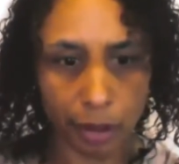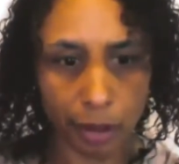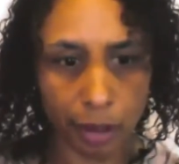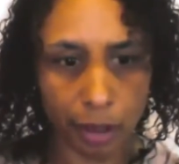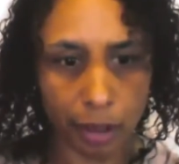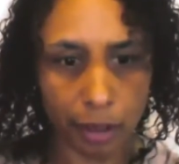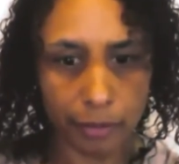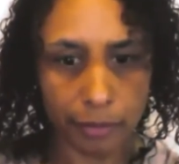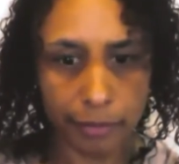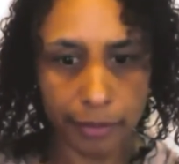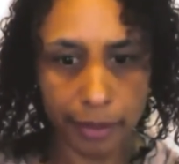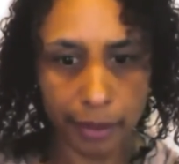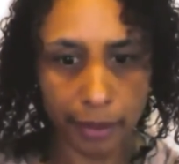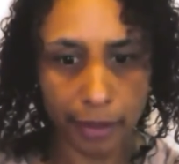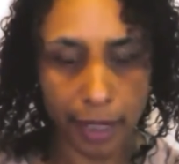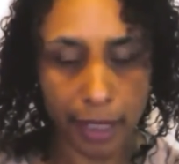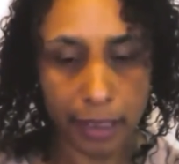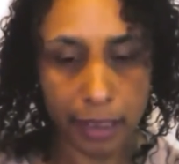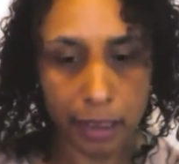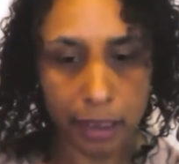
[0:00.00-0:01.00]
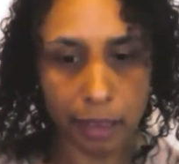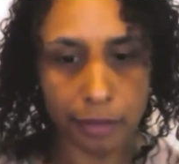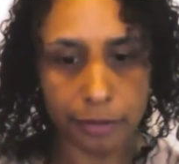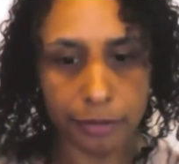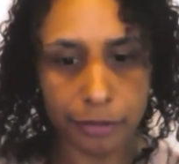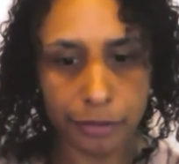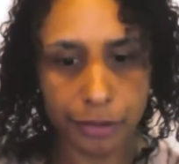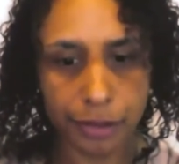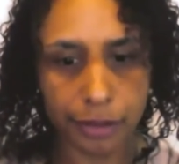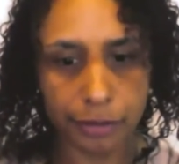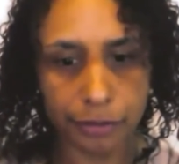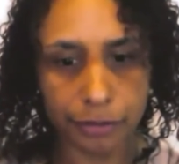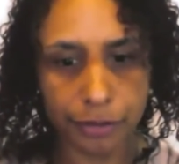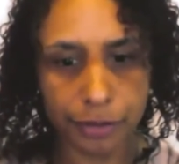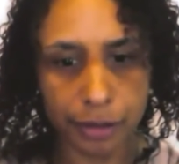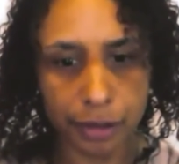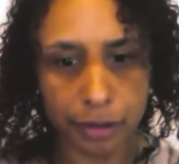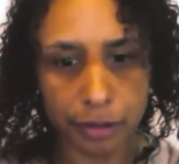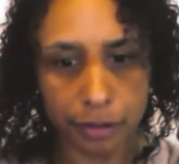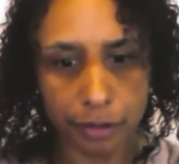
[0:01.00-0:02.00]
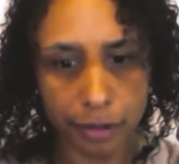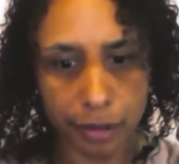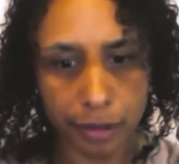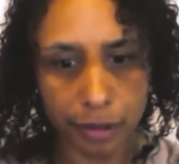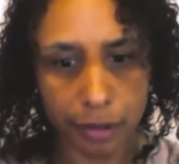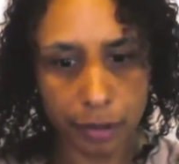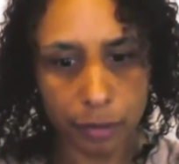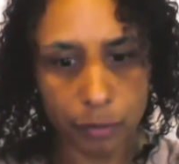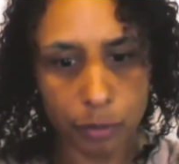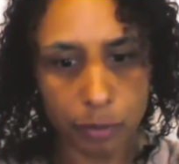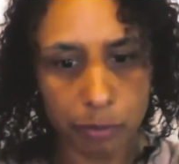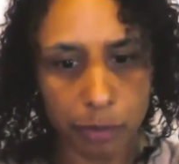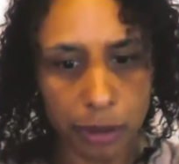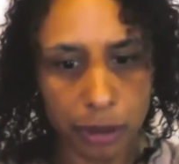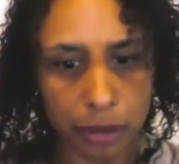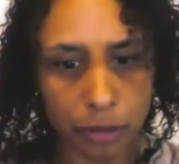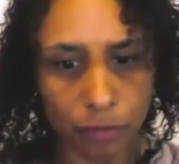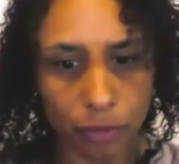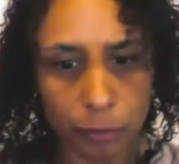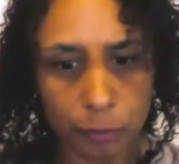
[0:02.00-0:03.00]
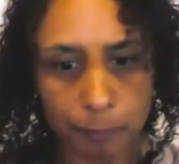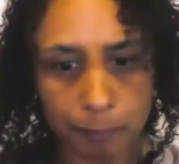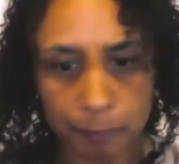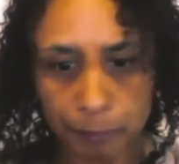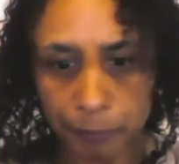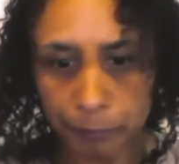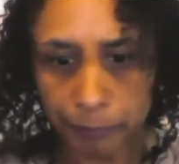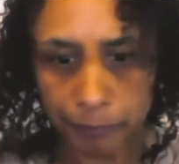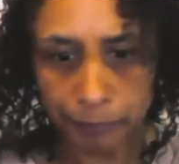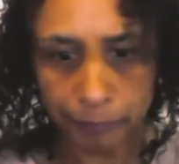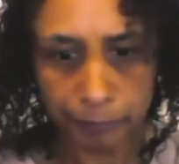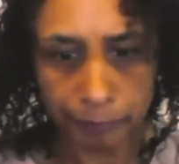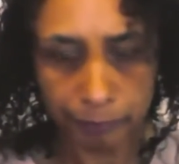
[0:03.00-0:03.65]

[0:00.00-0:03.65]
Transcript: Are there any other skills that you think would be useful?